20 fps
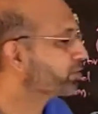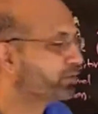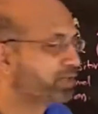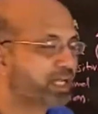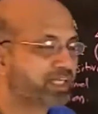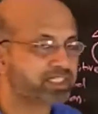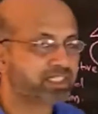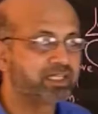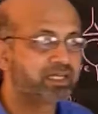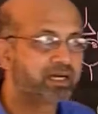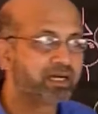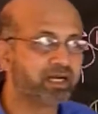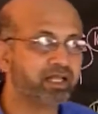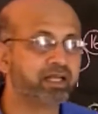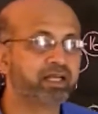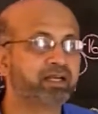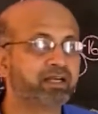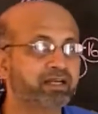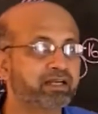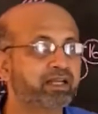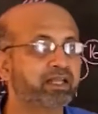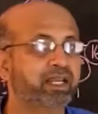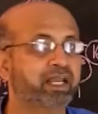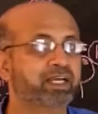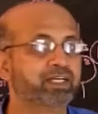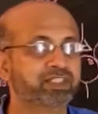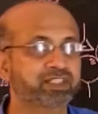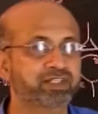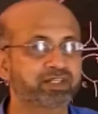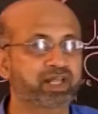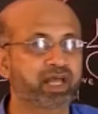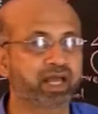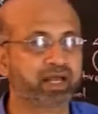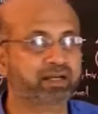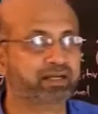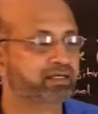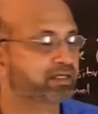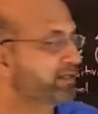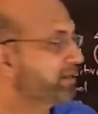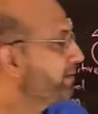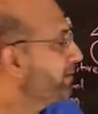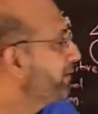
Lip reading: So that's a clear indication that